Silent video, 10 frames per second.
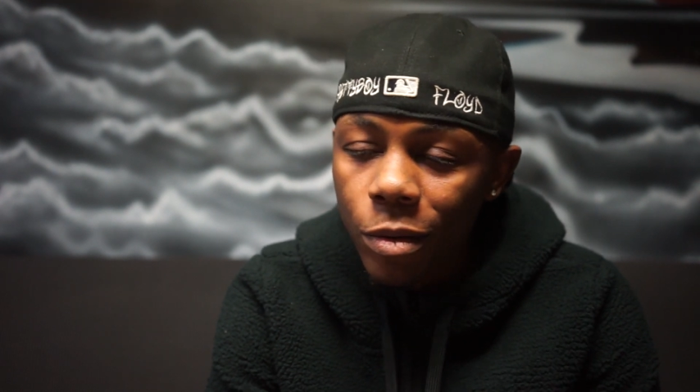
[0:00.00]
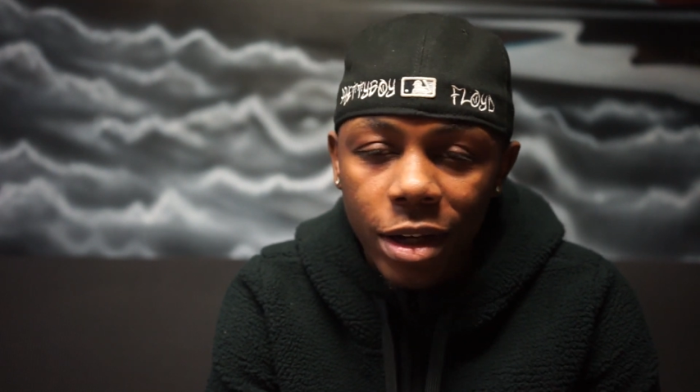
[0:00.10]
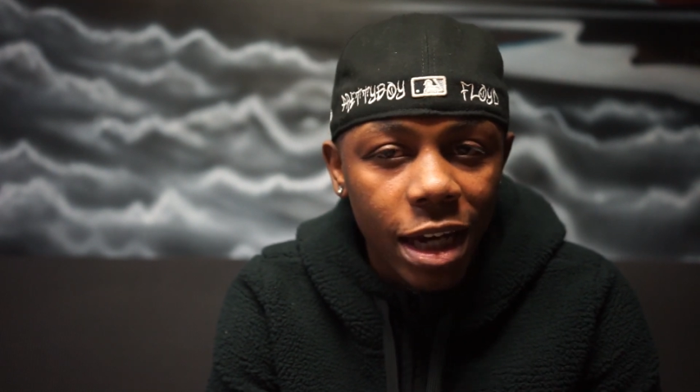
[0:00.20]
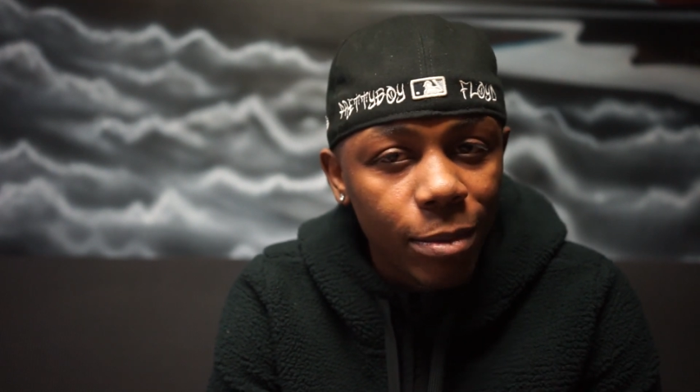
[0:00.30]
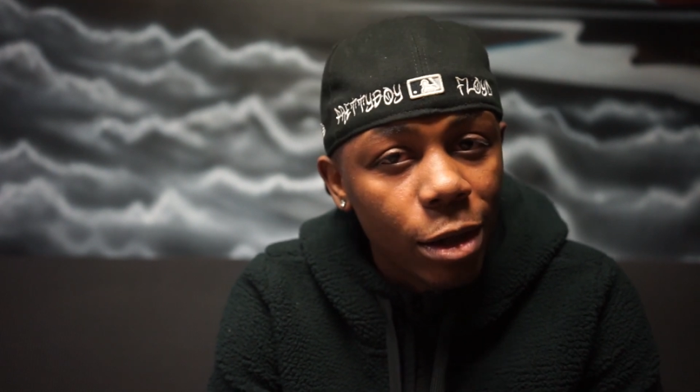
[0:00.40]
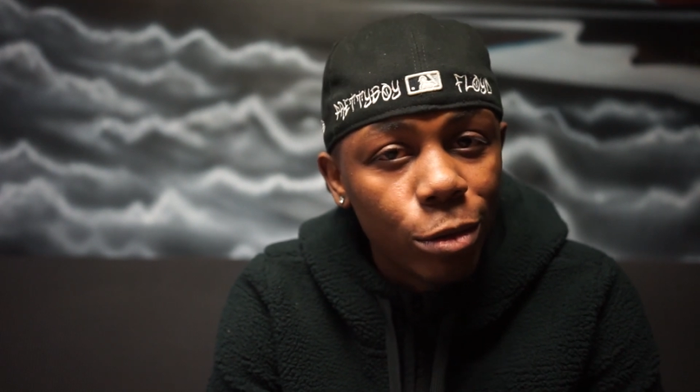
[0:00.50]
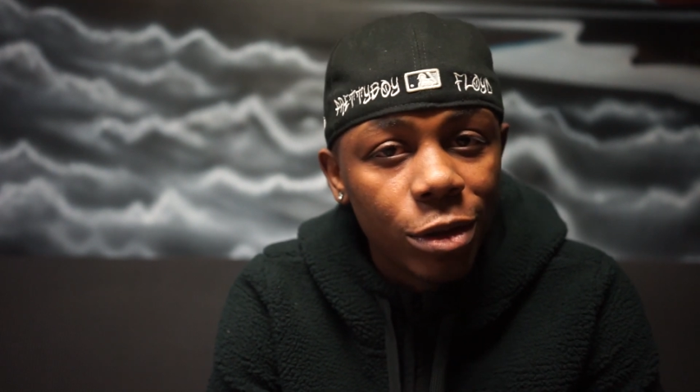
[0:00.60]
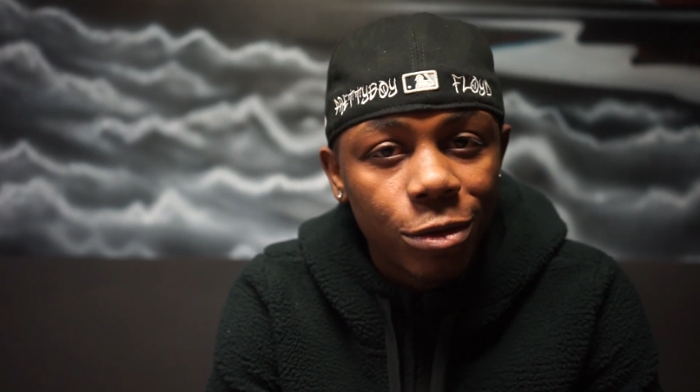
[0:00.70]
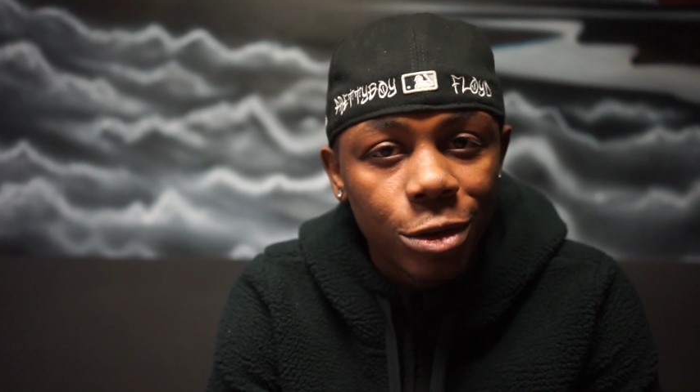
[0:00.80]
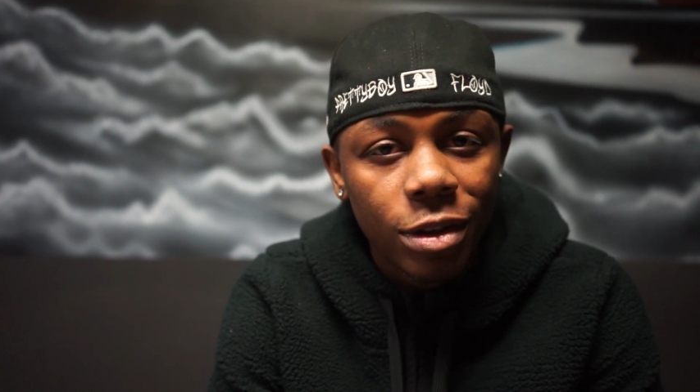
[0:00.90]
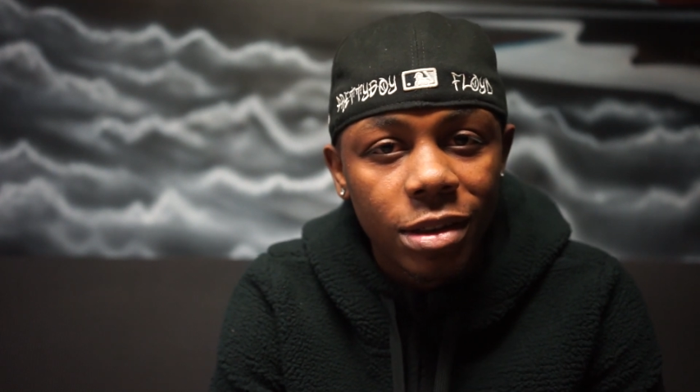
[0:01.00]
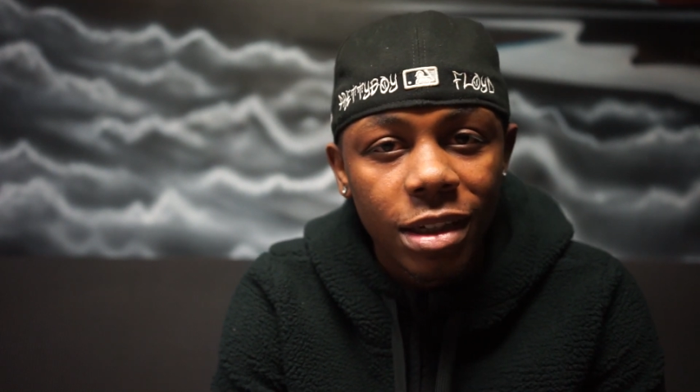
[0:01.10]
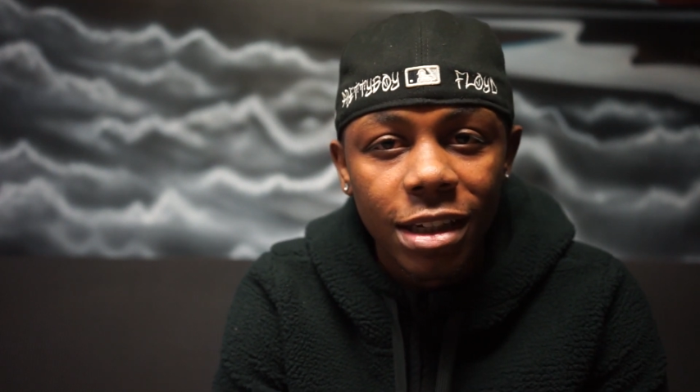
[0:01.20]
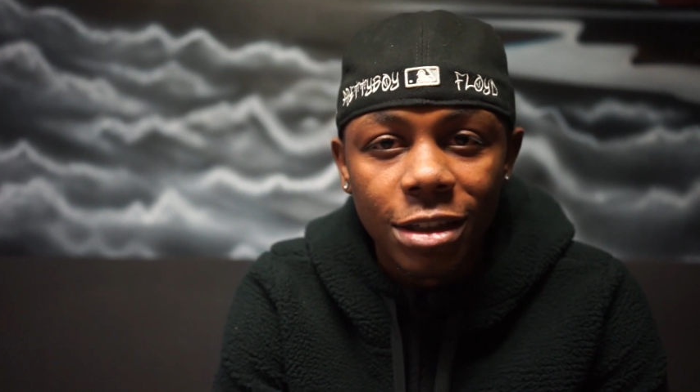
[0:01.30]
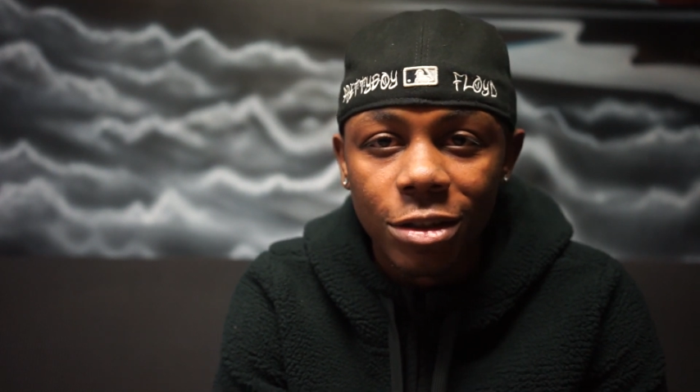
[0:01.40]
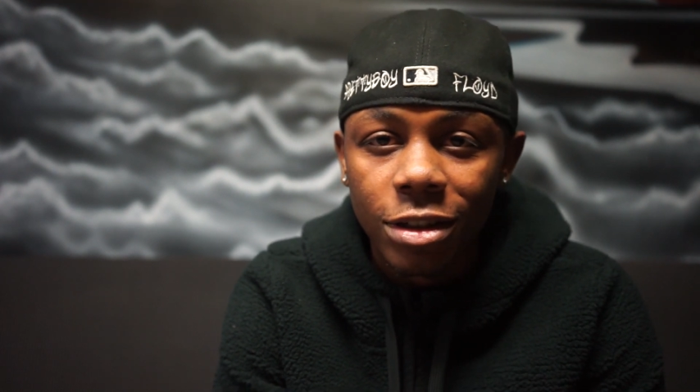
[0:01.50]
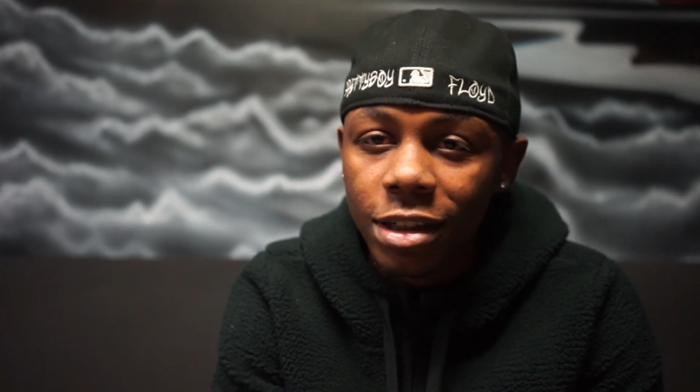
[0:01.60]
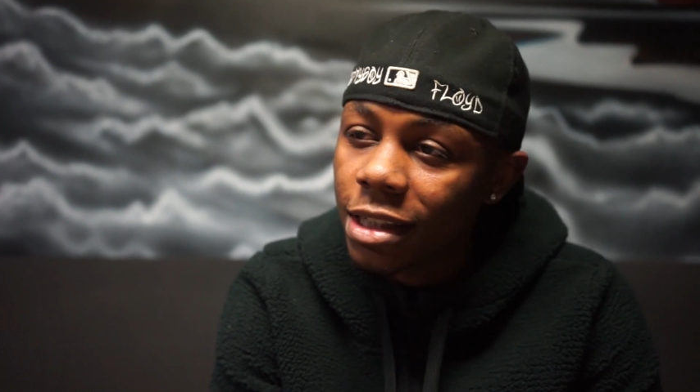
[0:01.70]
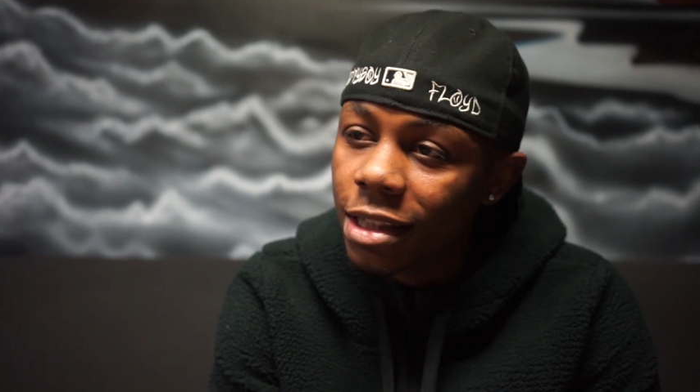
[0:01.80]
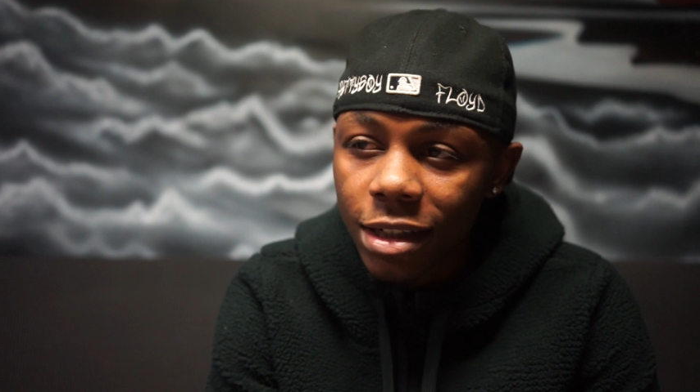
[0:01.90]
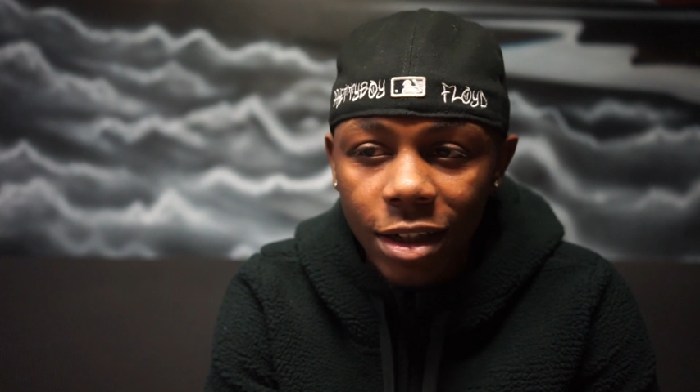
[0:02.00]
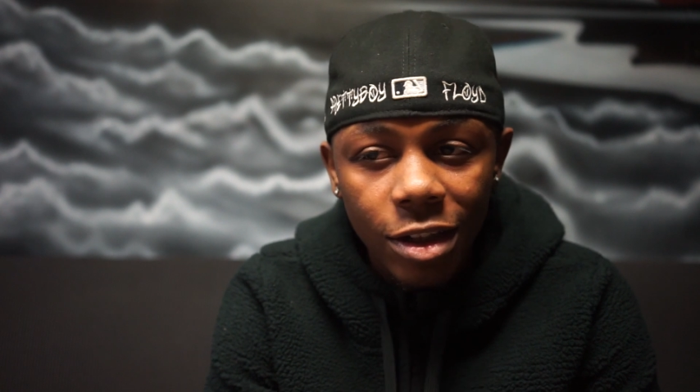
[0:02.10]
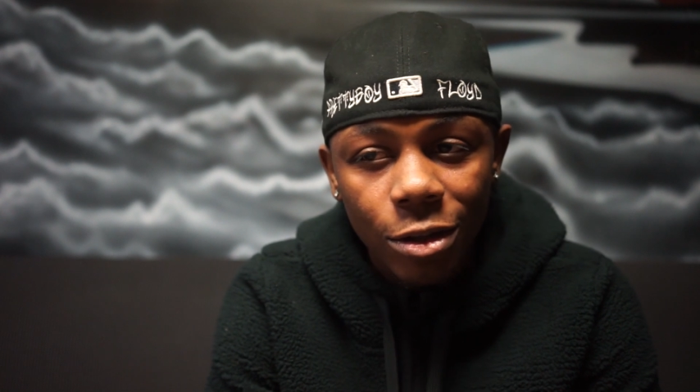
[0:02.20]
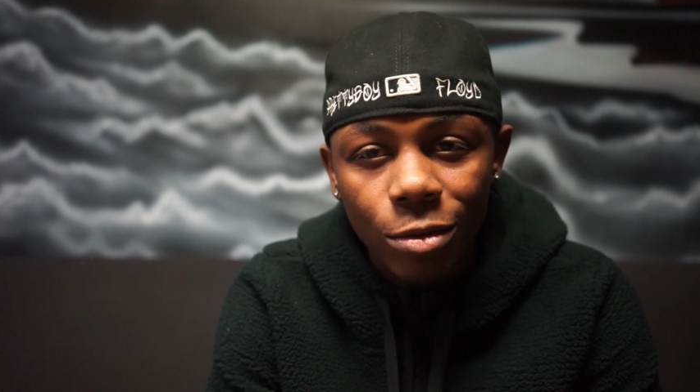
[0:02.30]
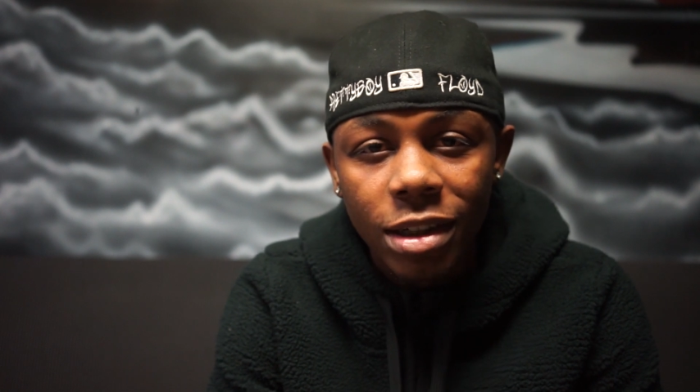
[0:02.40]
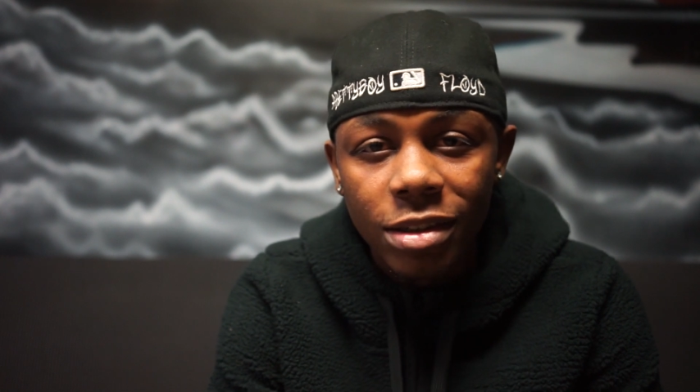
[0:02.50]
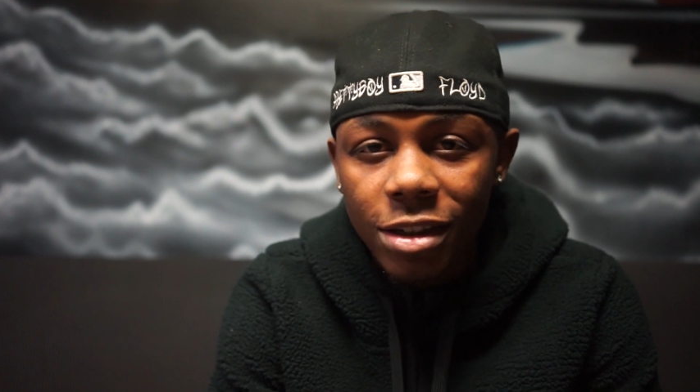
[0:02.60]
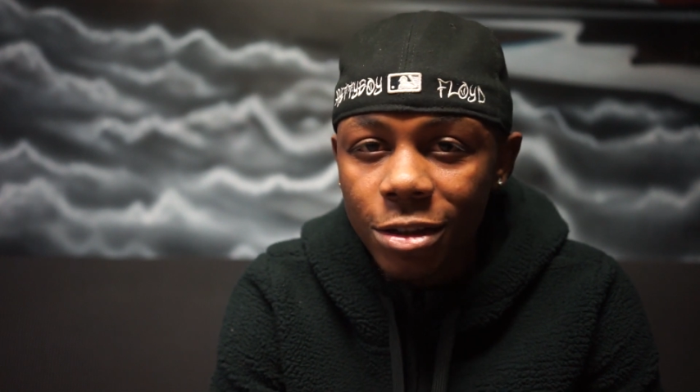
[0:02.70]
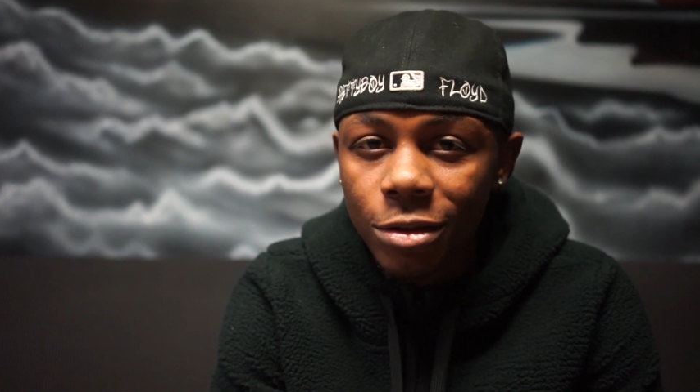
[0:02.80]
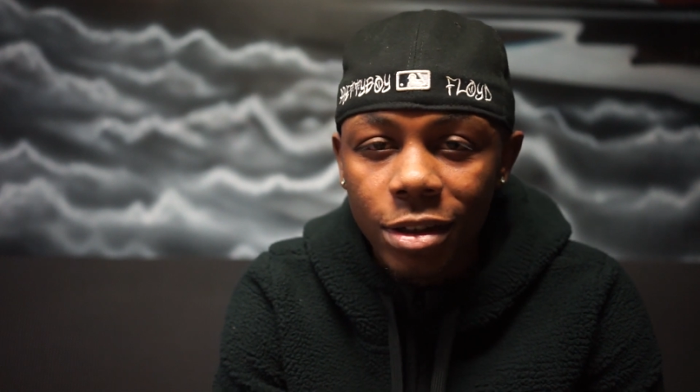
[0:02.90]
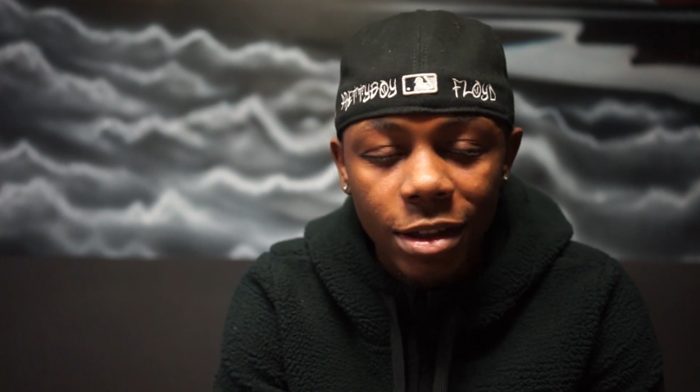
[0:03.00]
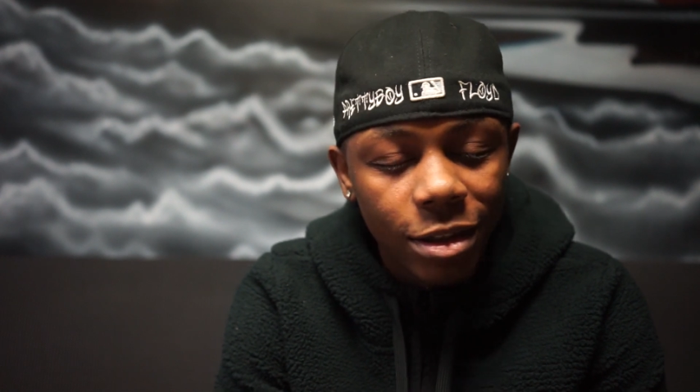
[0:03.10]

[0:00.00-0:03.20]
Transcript: Came out with for Streets to Industry, and the rest history,